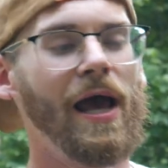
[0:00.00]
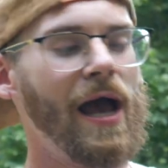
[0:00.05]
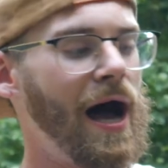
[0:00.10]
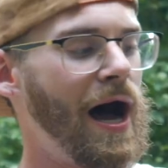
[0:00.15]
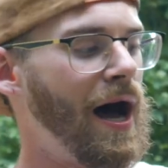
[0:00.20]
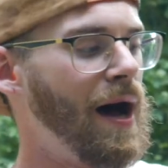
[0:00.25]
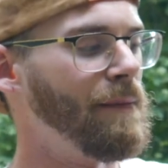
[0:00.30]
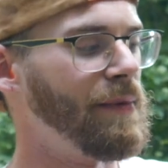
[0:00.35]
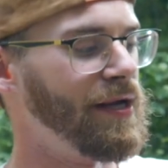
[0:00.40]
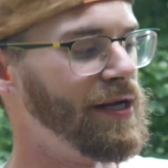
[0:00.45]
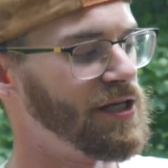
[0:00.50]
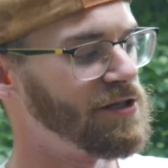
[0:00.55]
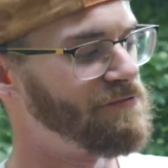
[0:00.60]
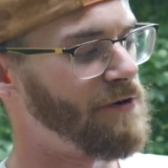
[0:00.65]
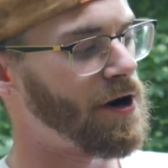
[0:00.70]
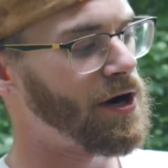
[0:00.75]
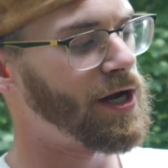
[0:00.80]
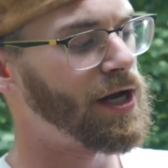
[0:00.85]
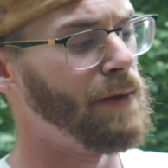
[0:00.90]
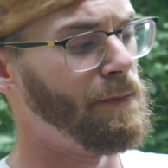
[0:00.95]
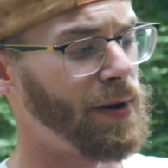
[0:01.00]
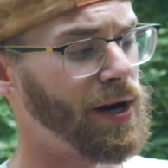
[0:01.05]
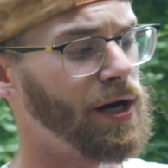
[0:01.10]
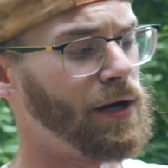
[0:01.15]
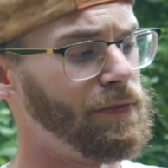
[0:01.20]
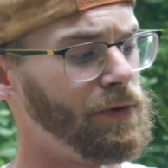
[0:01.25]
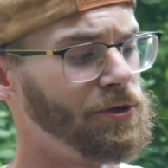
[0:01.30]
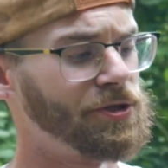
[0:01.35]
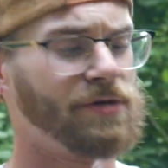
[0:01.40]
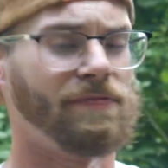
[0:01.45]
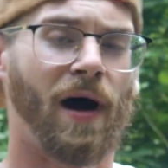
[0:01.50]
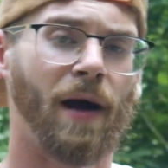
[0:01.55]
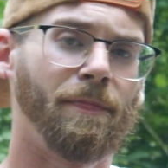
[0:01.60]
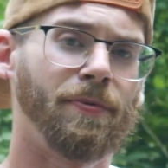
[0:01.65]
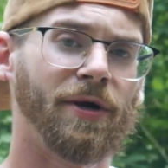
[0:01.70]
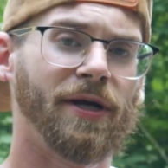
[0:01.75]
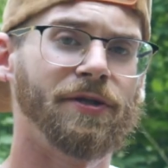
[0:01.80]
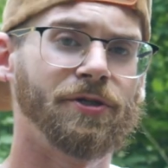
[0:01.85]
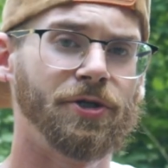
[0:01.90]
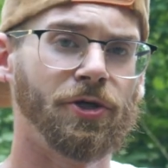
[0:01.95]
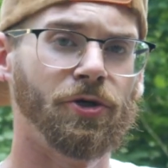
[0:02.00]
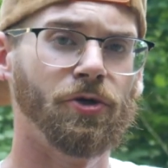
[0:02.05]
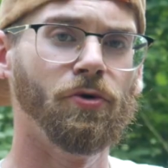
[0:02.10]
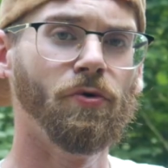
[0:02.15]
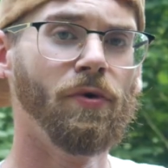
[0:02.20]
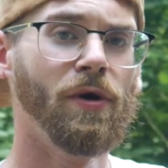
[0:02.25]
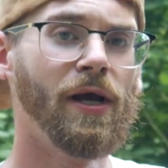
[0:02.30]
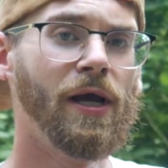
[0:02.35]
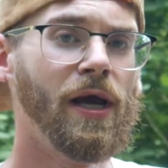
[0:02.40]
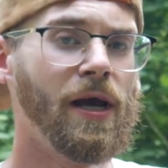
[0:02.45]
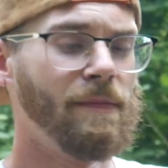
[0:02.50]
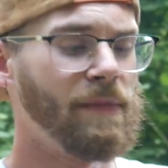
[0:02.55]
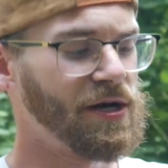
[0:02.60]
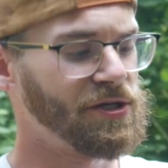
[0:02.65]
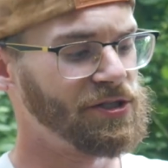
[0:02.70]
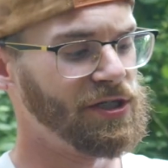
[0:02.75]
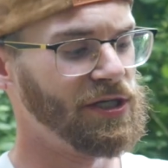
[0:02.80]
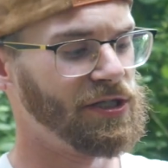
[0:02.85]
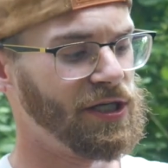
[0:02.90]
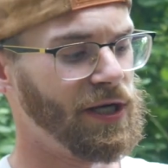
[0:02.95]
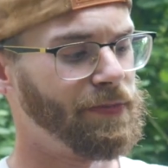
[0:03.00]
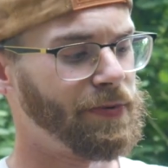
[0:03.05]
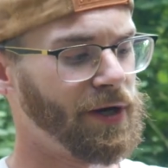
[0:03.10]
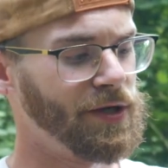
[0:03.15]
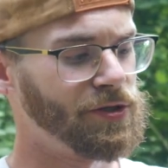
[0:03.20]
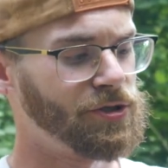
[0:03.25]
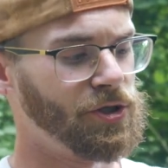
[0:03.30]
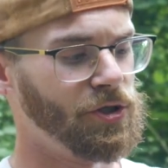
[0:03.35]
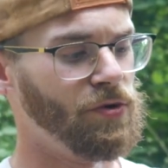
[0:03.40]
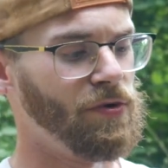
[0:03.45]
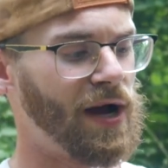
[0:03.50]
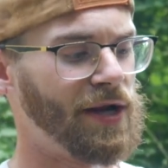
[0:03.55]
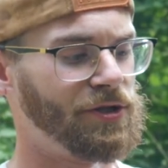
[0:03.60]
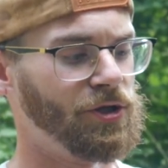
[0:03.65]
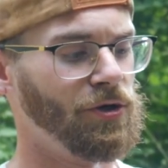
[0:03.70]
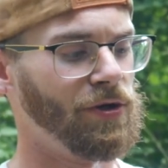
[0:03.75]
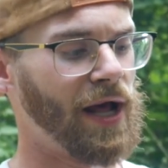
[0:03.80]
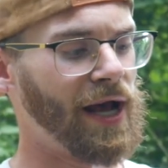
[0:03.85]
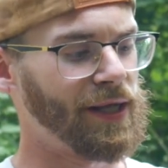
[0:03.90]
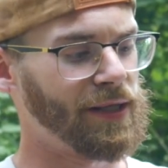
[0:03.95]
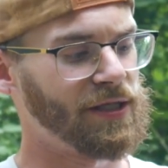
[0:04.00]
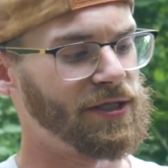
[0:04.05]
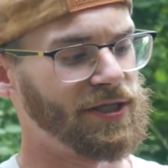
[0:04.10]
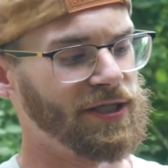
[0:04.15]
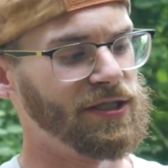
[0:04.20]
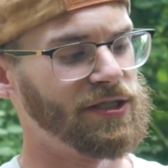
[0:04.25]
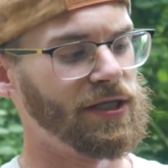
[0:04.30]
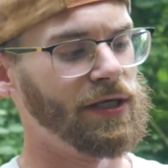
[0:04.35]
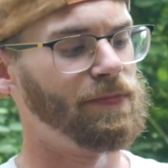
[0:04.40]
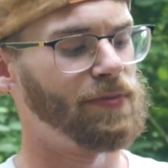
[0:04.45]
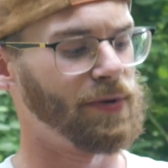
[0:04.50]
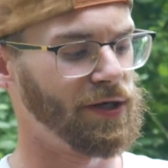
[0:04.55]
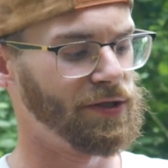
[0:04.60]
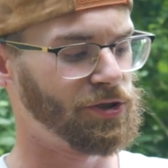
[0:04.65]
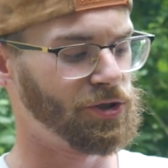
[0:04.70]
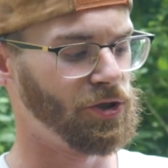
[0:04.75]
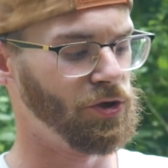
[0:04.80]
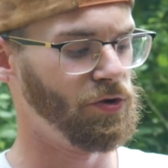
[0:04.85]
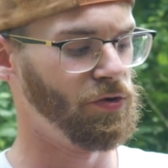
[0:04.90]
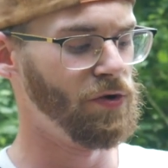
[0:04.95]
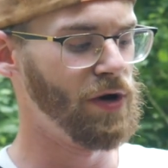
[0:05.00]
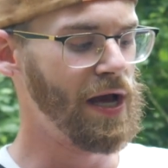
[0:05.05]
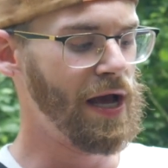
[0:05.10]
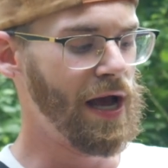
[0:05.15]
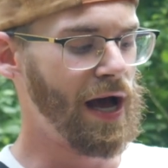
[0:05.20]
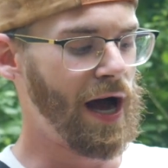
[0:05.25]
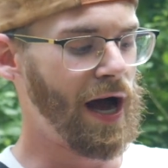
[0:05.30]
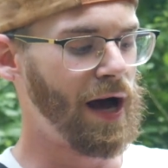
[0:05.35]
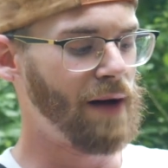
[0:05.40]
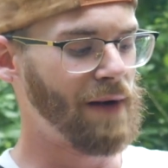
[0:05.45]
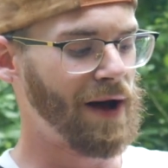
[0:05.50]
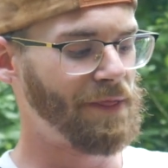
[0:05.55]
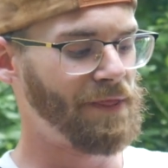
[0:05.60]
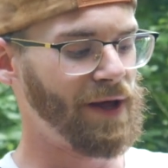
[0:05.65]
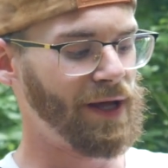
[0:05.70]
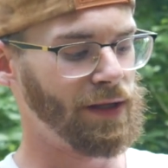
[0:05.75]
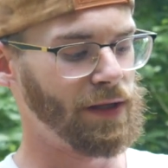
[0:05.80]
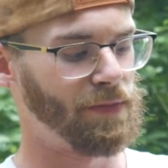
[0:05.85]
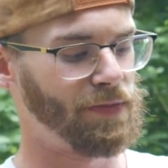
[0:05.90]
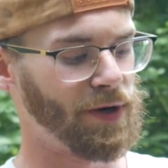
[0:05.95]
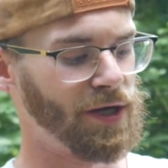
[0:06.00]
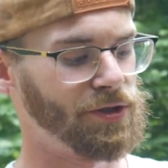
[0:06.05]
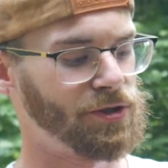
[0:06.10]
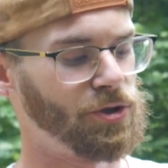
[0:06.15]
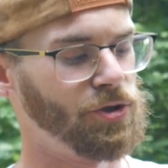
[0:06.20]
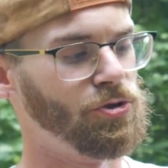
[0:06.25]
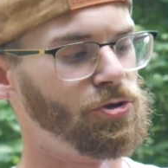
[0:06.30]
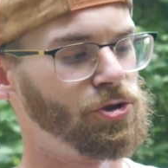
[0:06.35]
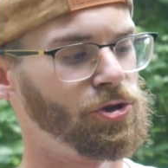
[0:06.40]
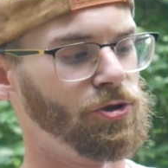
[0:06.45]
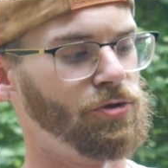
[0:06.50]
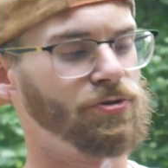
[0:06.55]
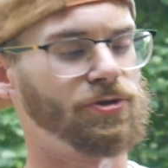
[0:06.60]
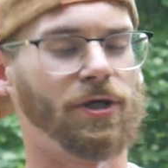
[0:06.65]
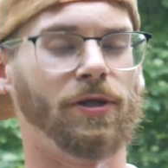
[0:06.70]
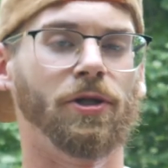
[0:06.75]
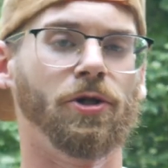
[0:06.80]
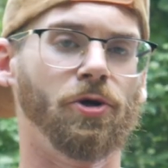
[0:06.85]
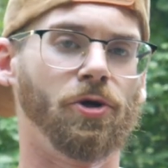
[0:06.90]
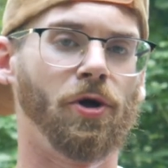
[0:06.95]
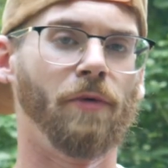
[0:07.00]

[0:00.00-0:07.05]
It is very comparable to my Bren 2, my CZ Bren 2. I do like the CZ Bren 2. I think the Bren 2 shoots a little